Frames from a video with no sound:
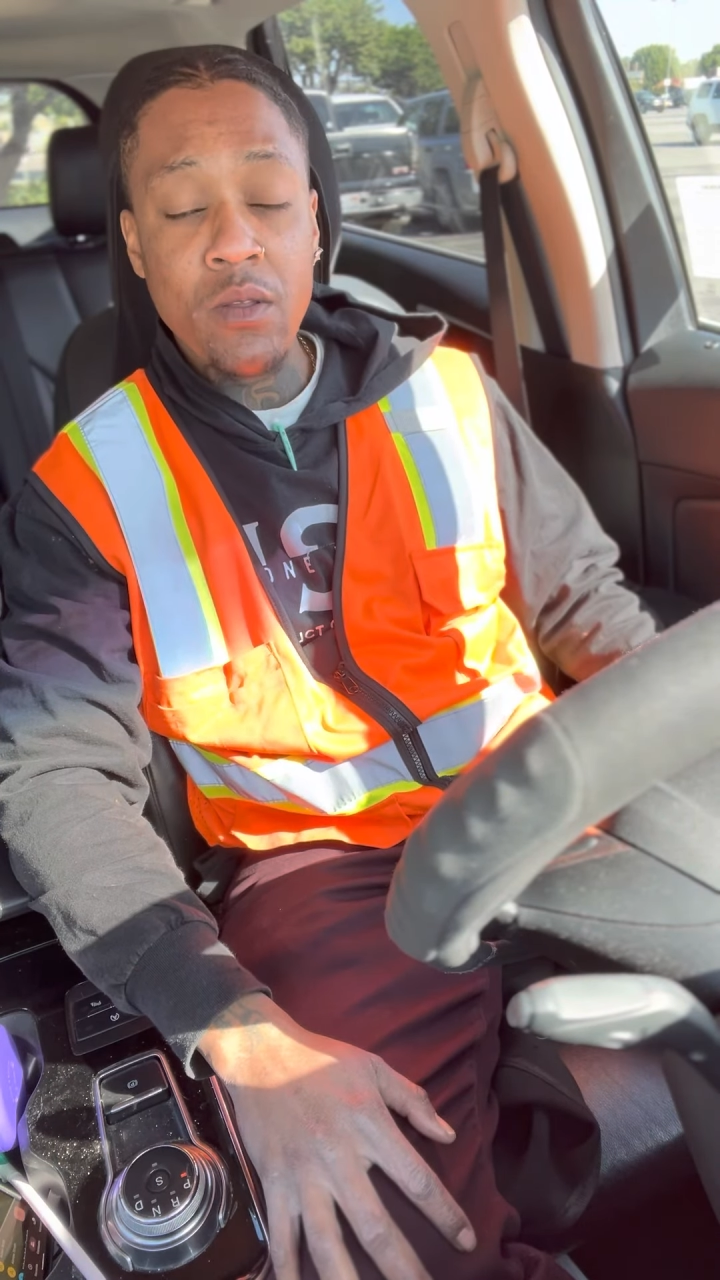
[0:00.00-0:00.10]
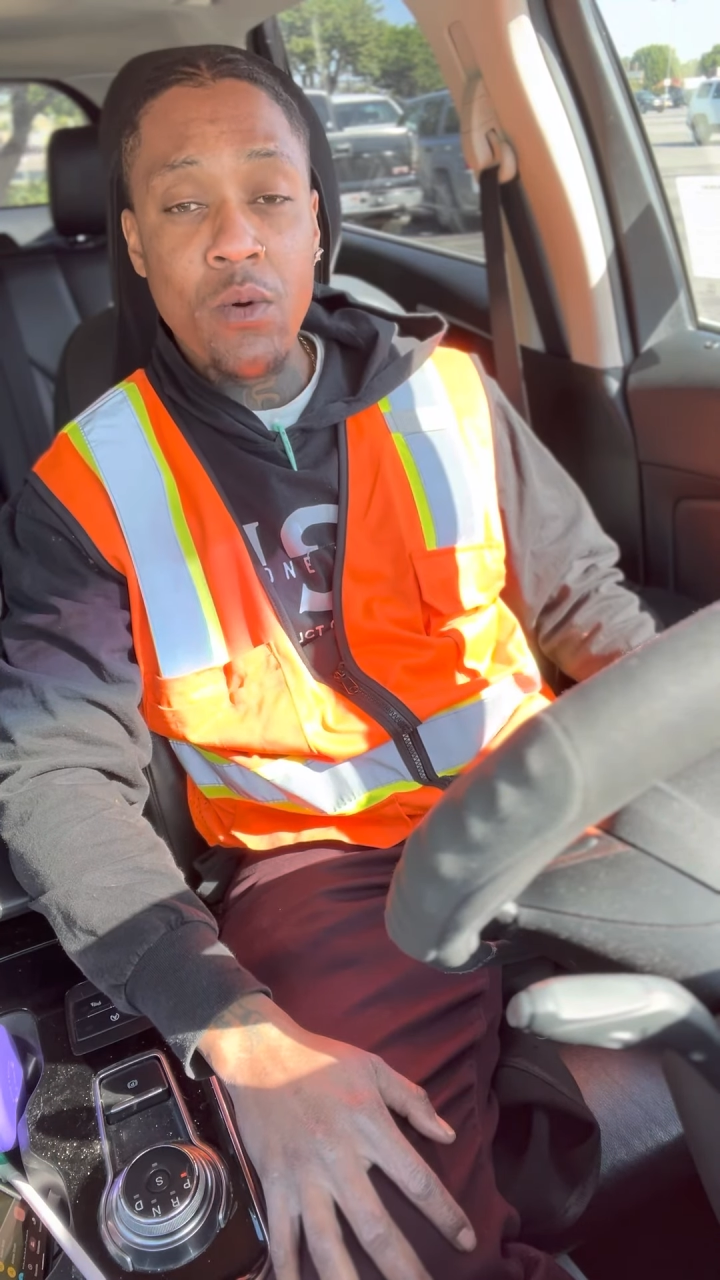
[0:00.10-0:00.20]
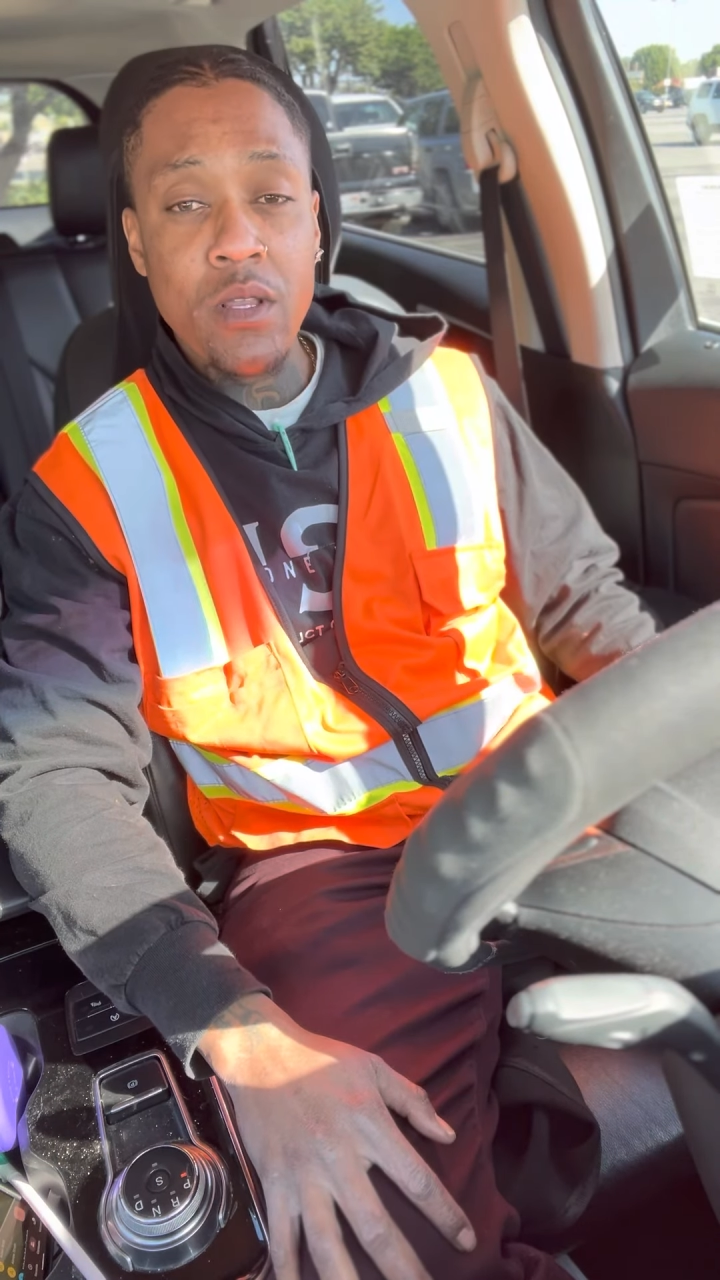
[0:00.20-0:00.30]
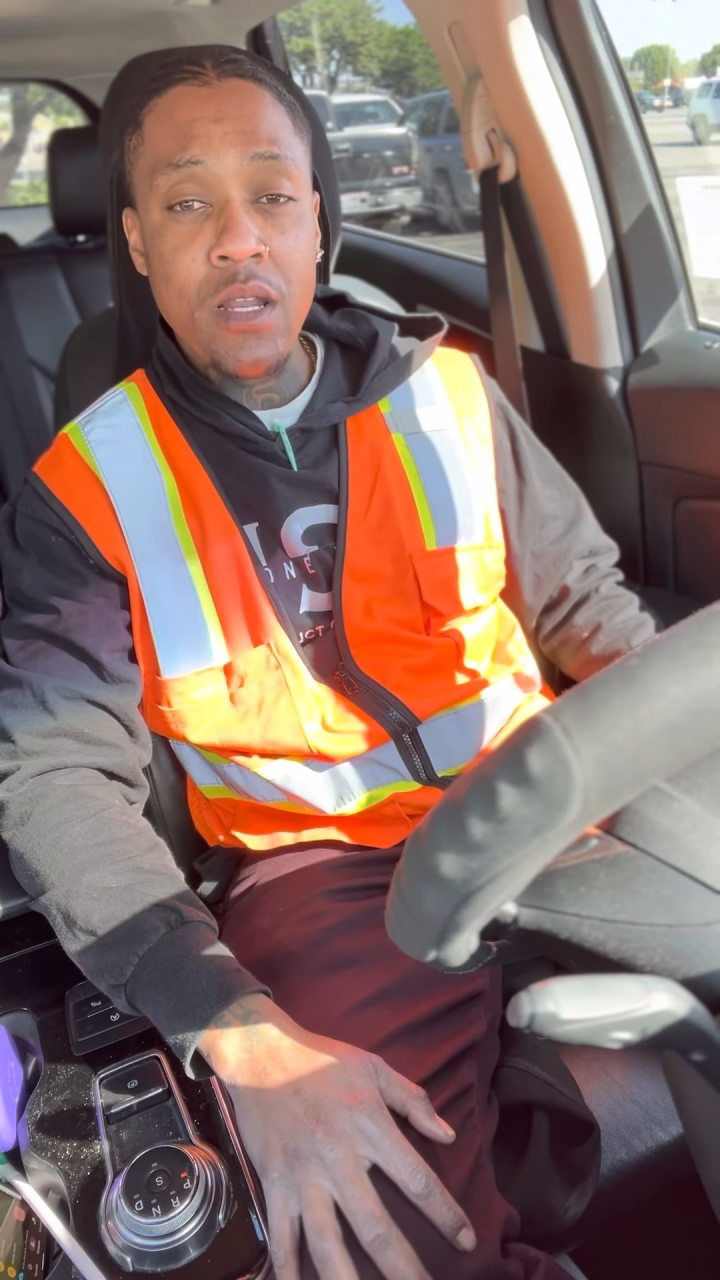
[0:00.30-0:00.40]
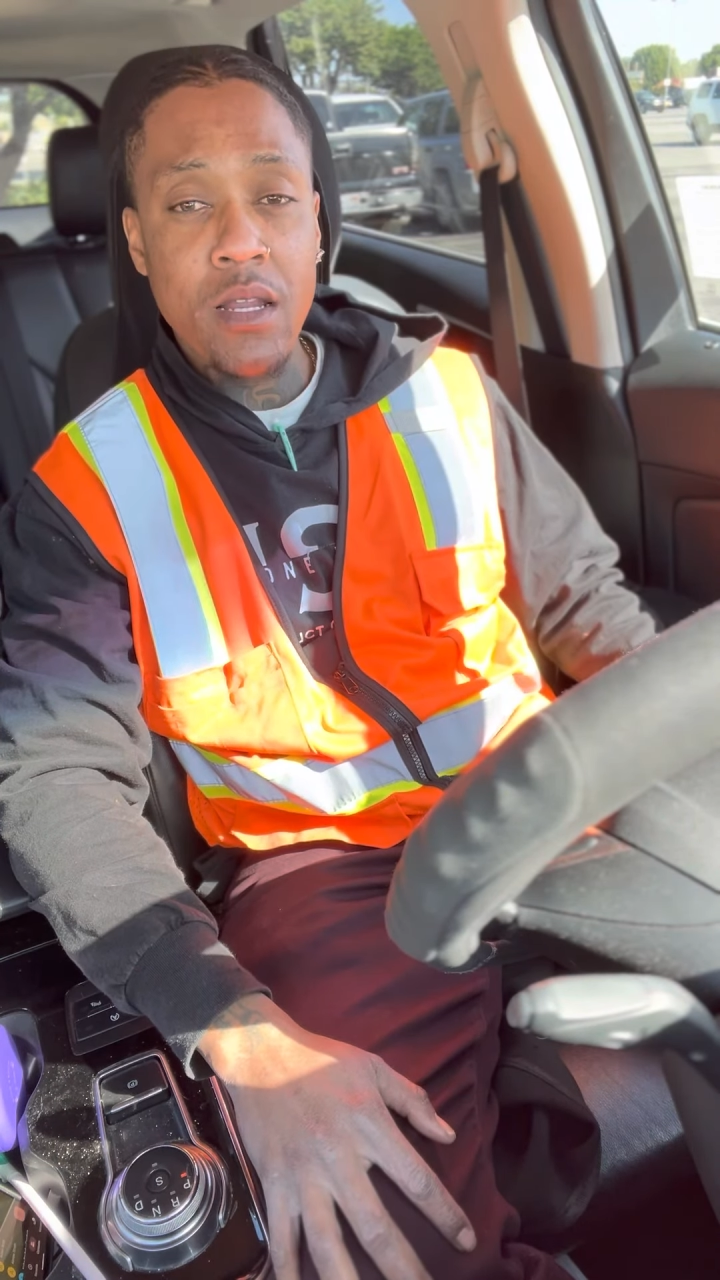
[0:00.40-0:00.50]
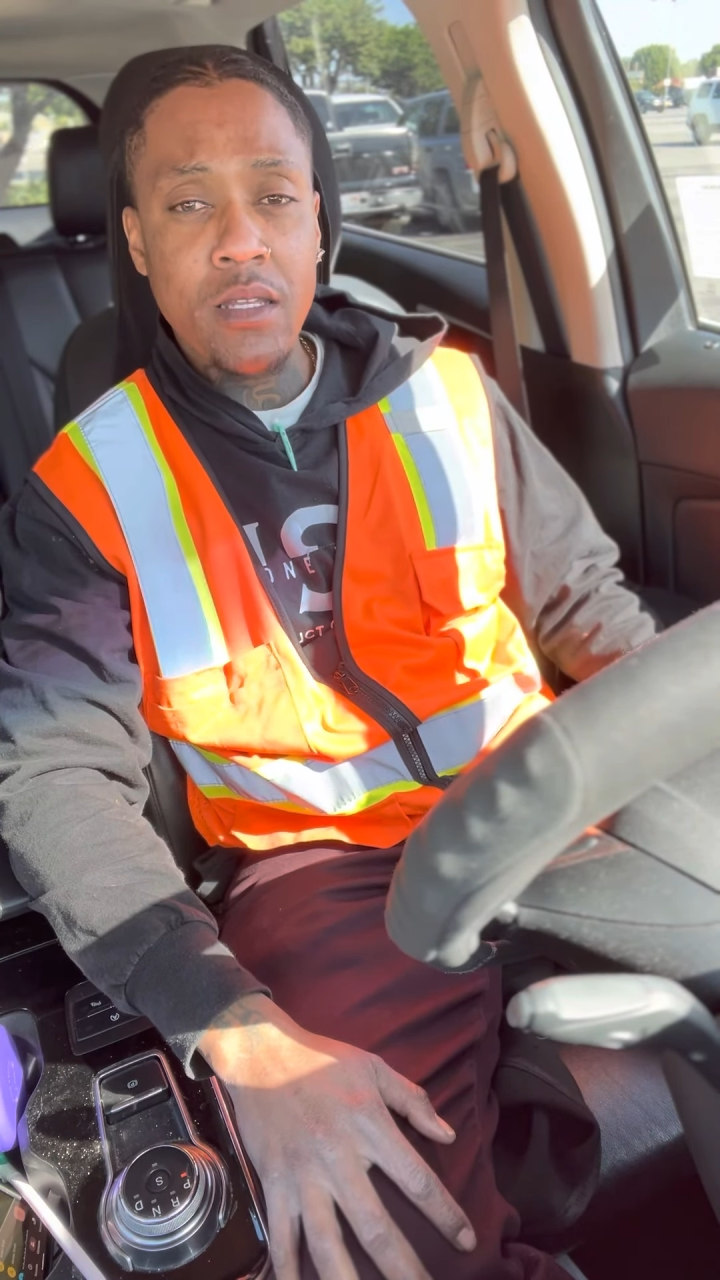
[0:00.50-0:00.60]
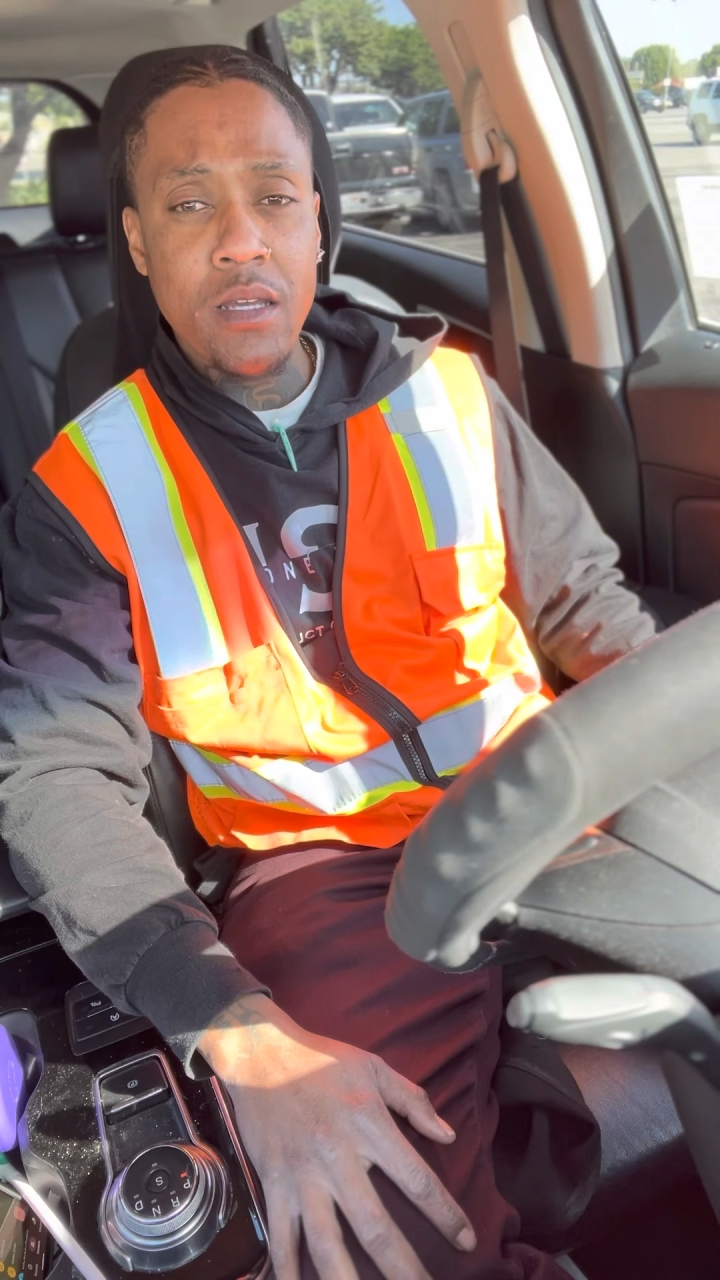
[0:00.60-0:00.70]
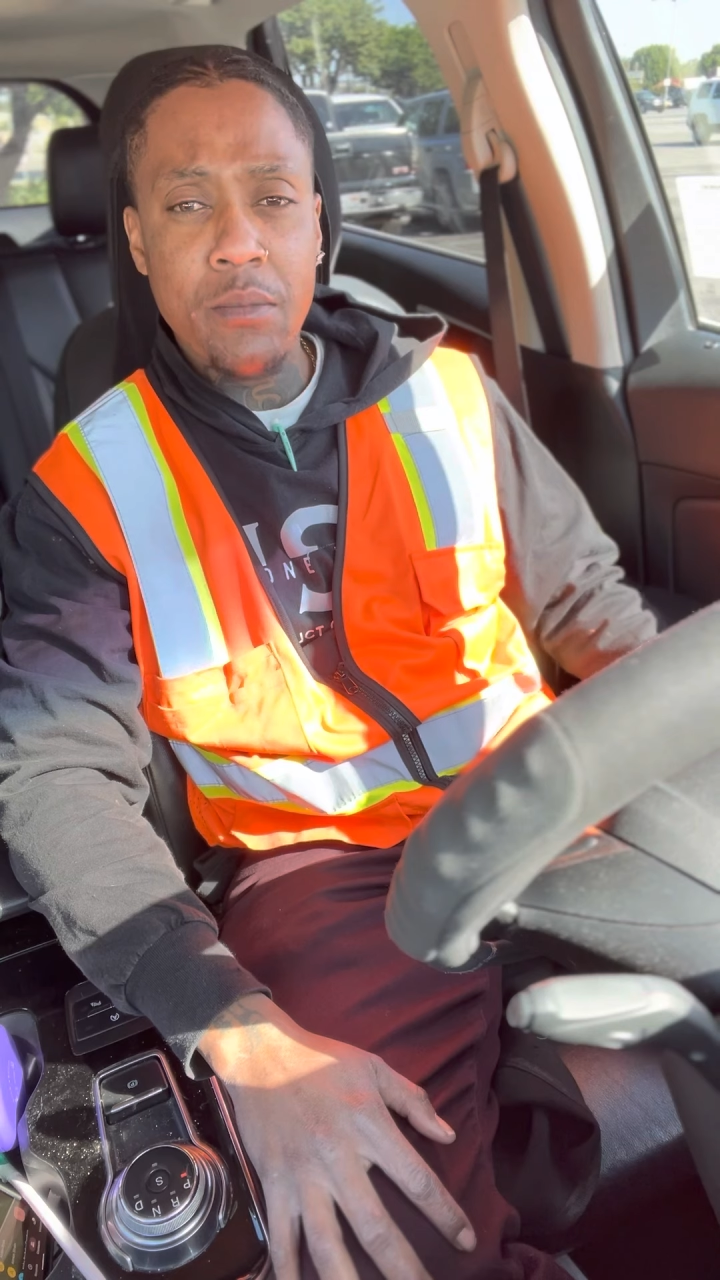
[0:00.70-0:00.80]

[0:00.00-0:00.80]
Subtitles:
the work that I did,